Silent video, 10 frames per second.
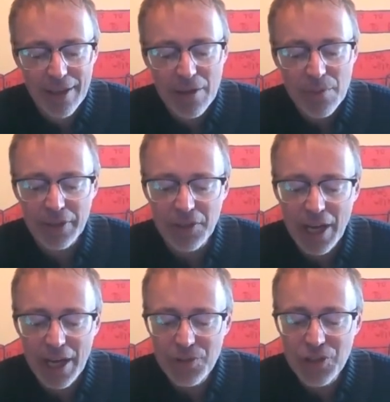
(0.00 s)
By the
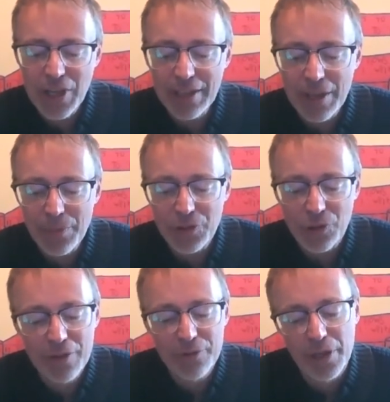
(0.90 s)
time she's heading up her
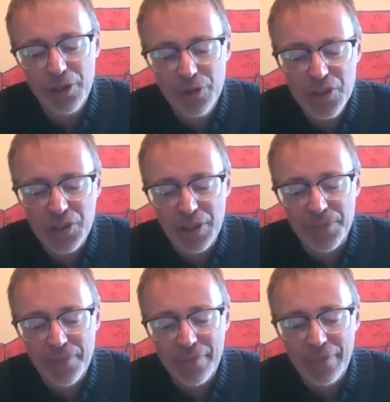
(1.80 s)
driveway, Christy
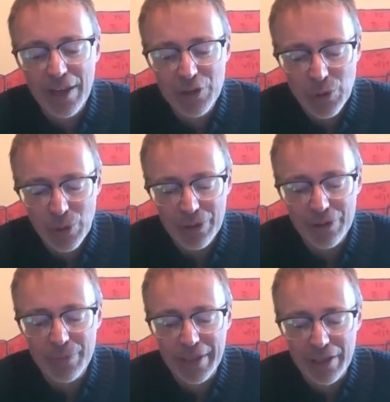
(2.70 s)
has
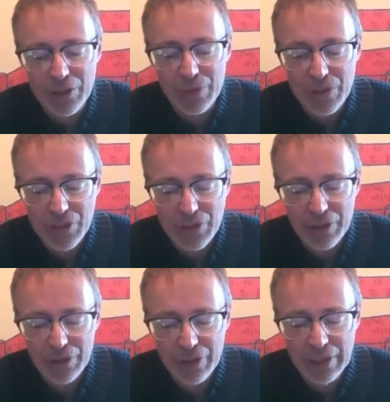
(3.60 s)
cornered me into a
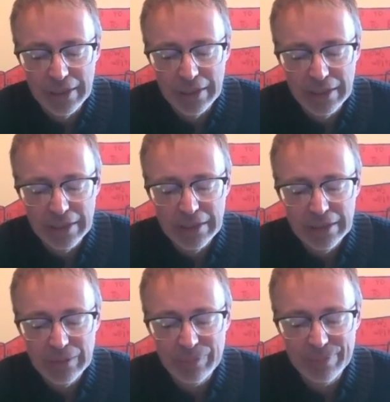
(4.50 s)
stuttered,
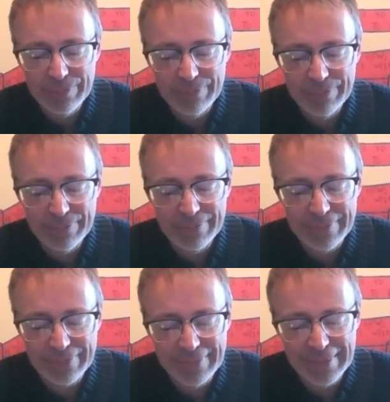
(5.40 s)

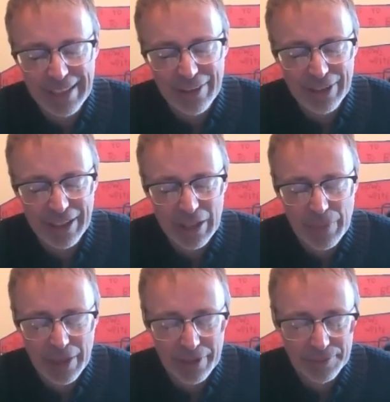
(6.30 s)
I'll think
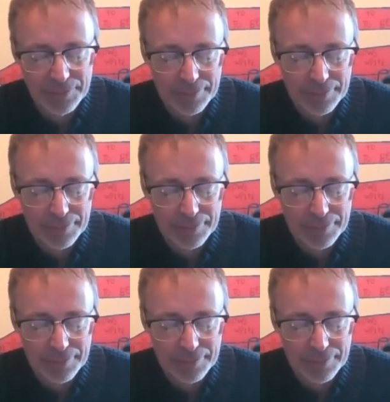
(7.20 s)
about it.